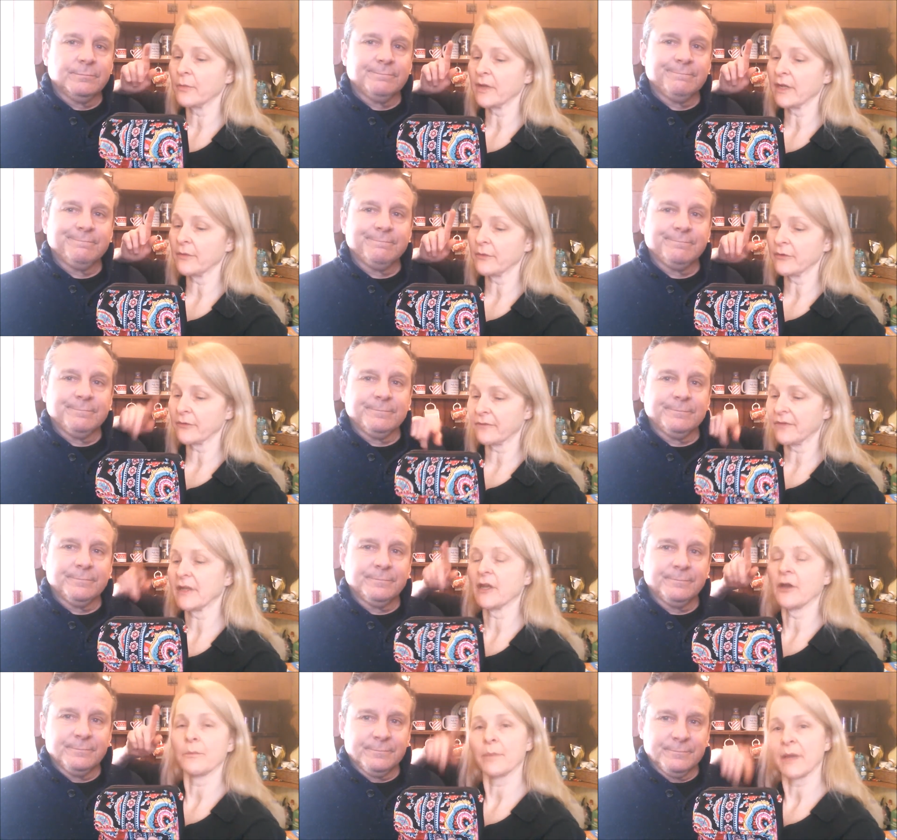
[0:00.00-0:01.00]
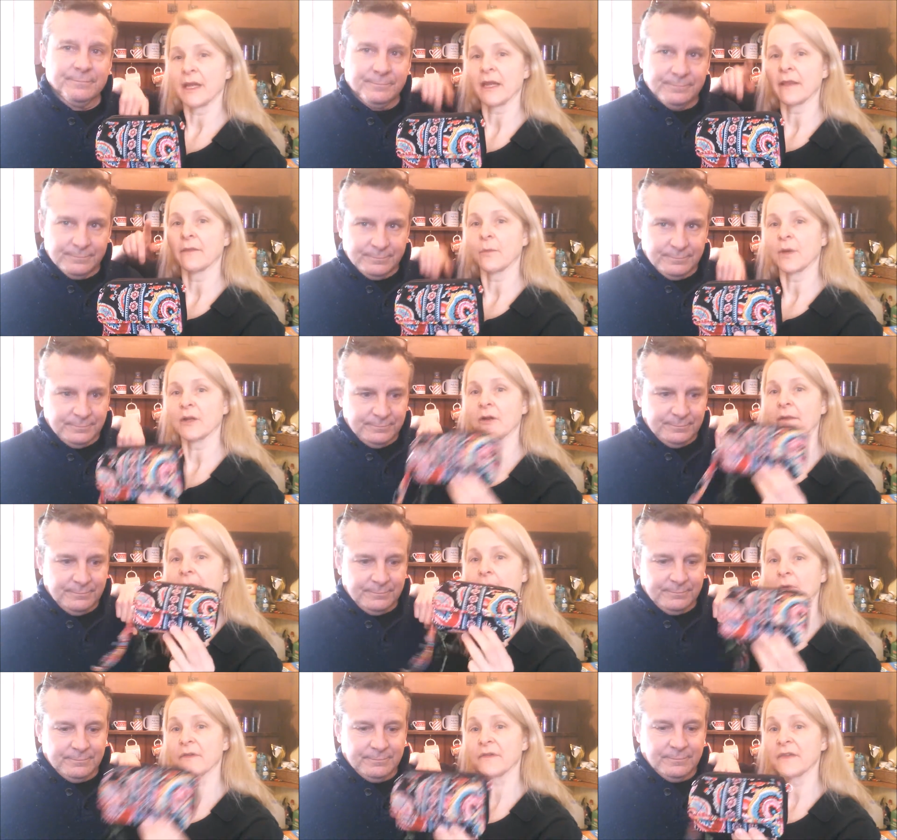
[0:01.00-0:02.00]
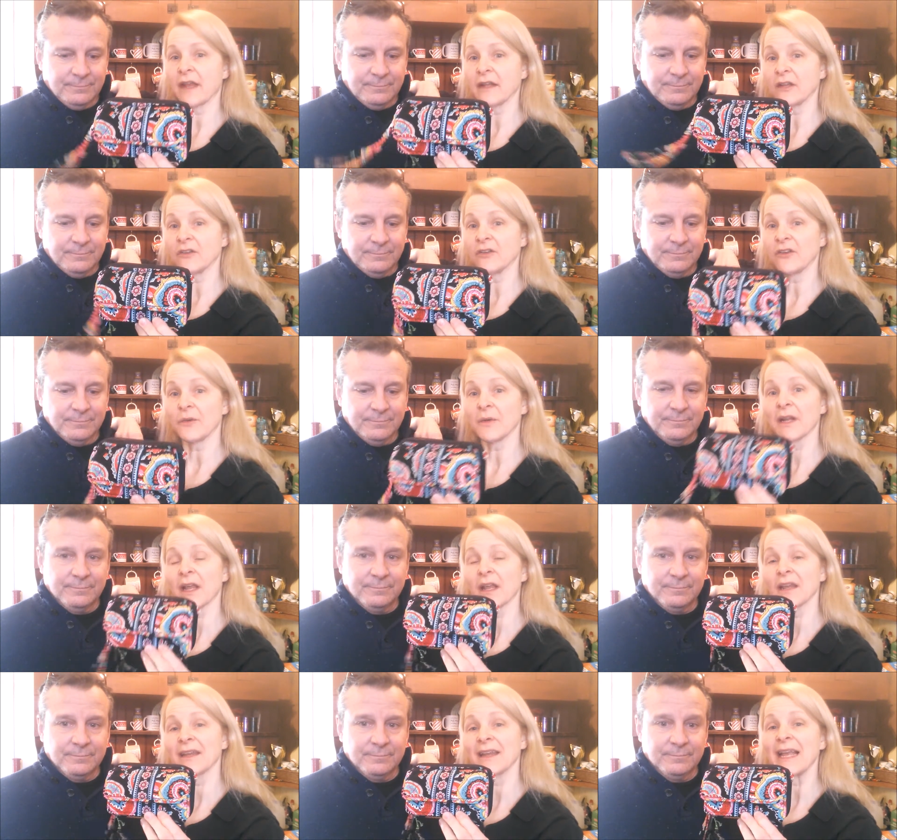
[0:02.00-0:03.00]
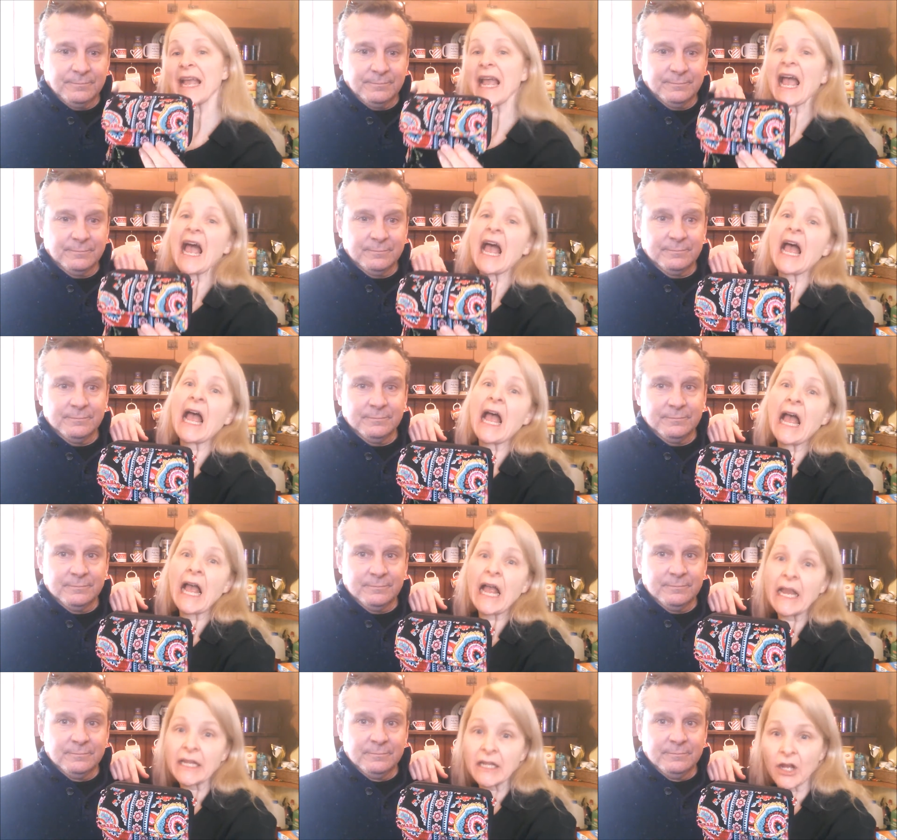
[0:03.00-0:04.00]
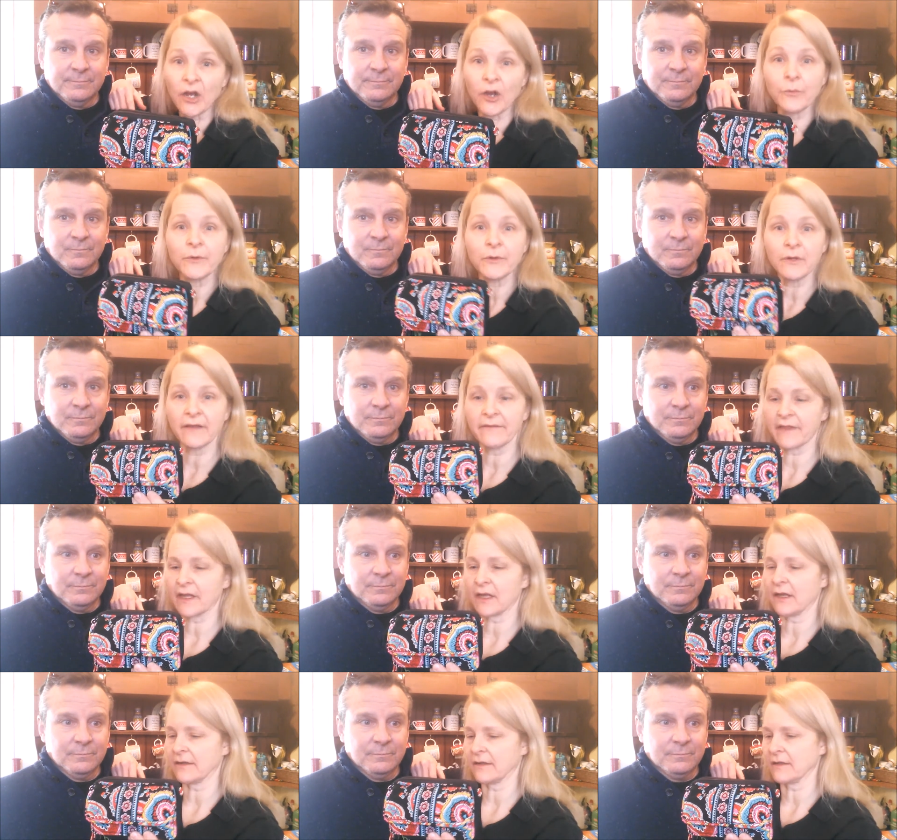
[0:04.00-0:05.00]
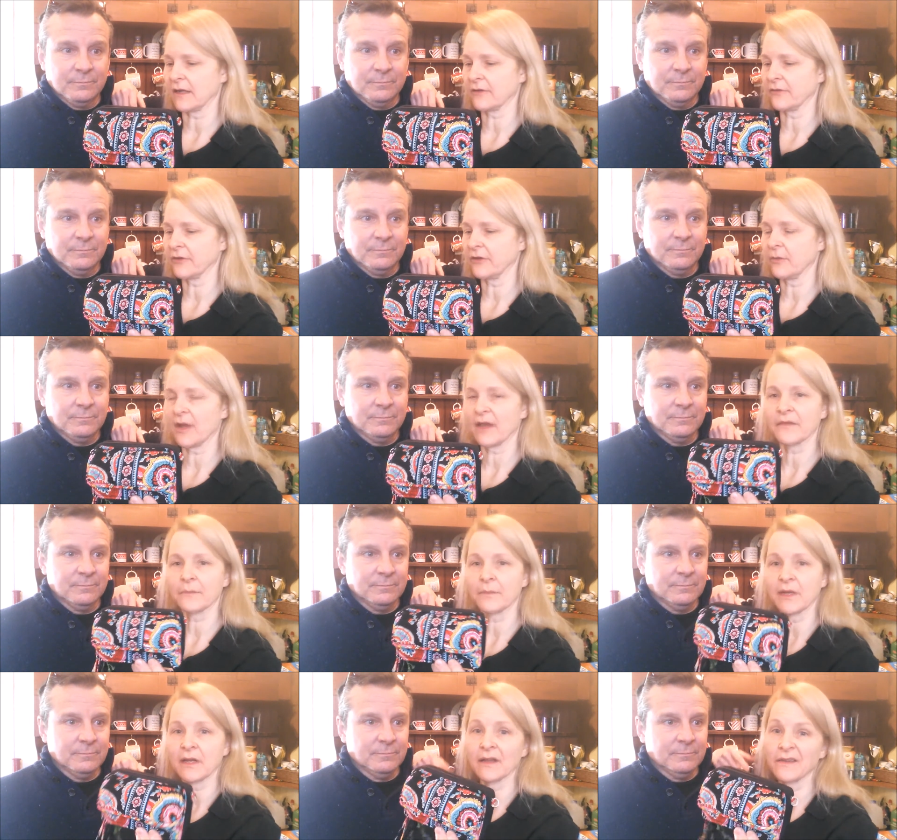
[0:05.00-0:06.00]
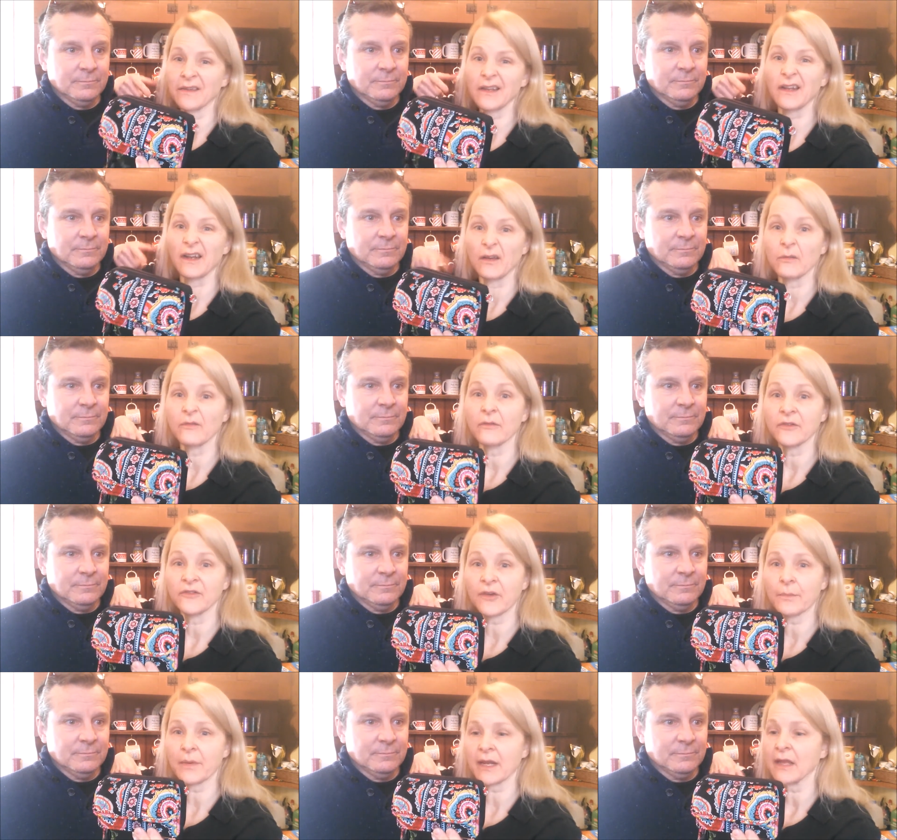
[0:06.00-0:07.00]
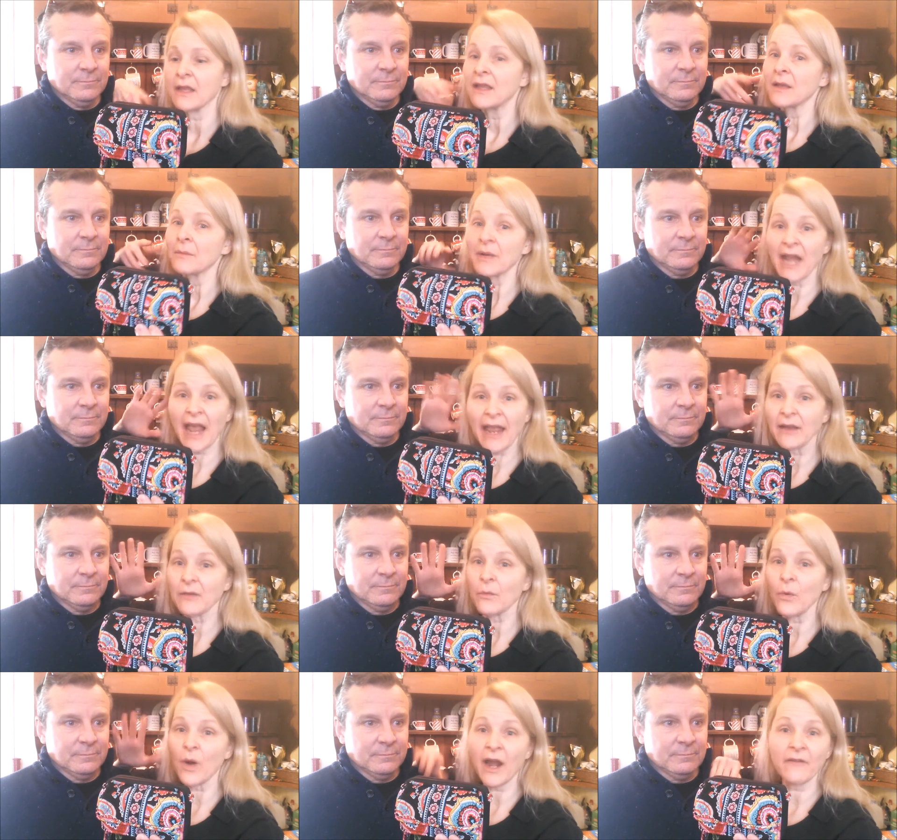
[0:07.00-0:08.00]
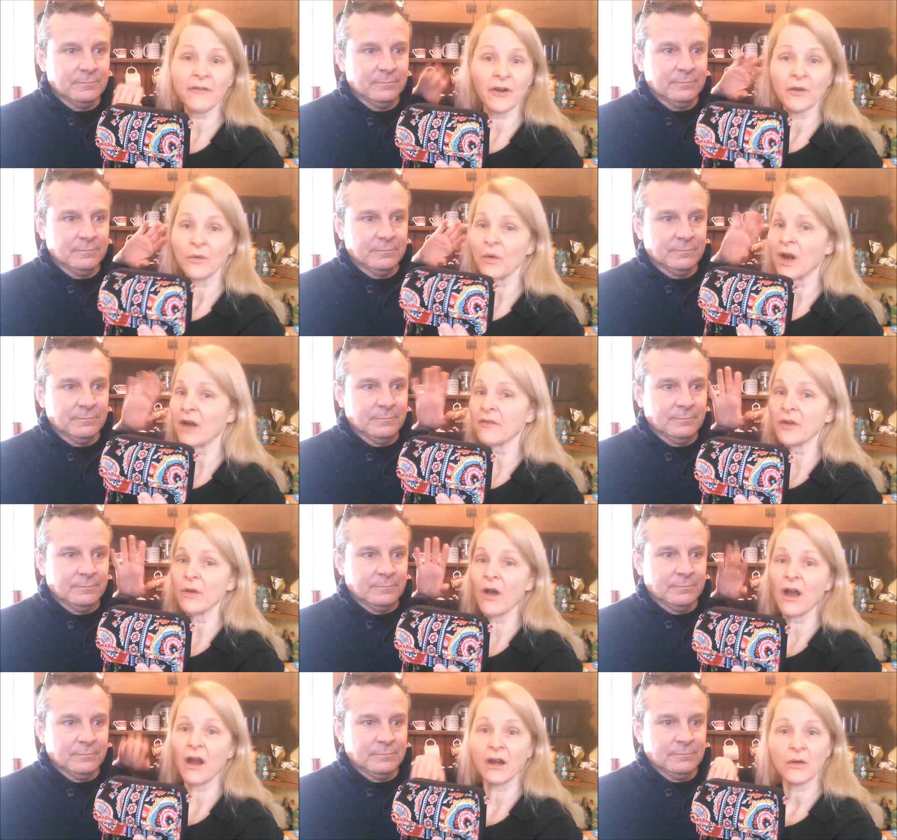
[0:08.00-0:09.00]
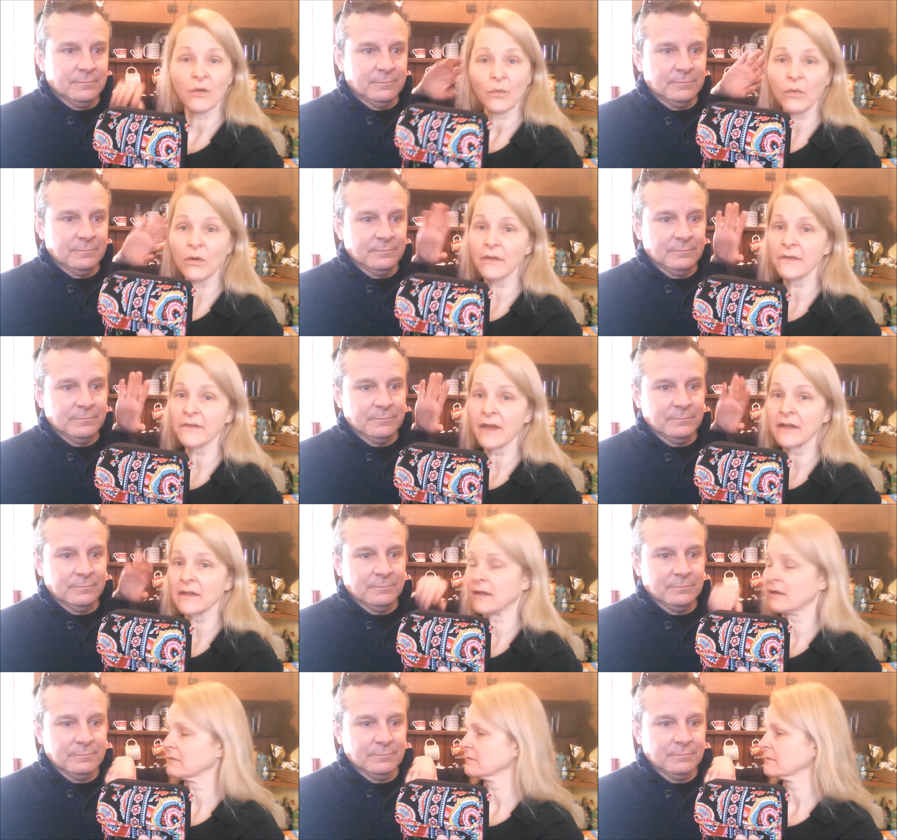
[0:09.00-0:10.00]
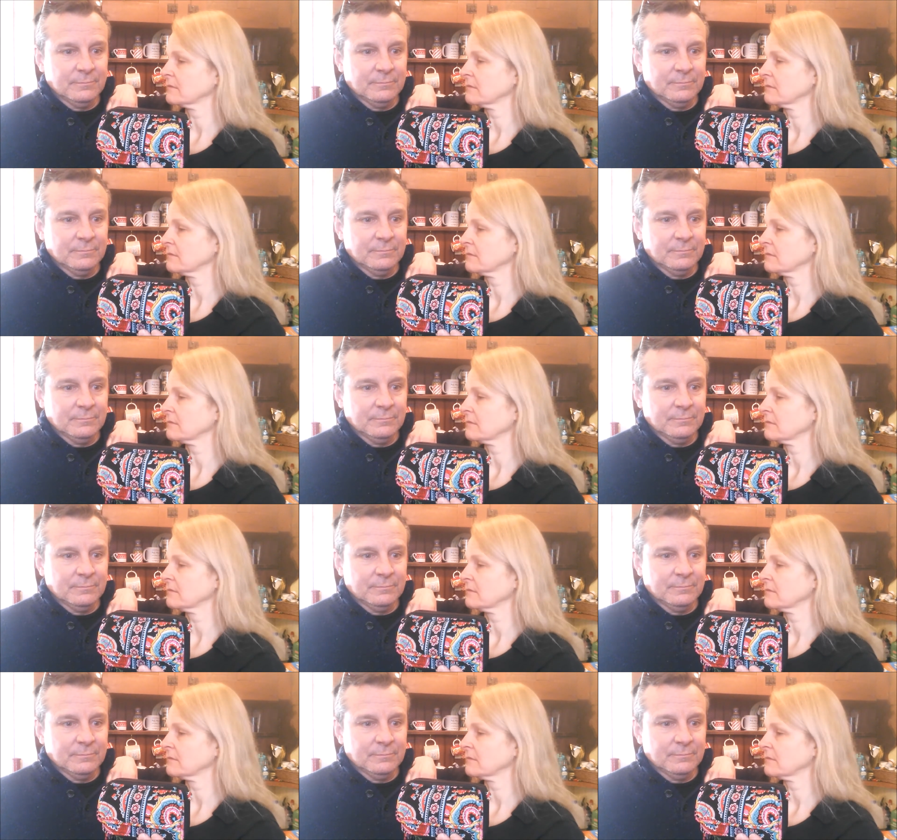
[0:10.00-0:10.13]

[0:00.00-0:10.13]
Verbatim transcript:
Speaker 1: we will do a video picking the winner, and then we'll send it to you. And I kind of hope you live in the continental U.S. because, you know, shipping. But hey, wherever, wherever you are, we'll send it.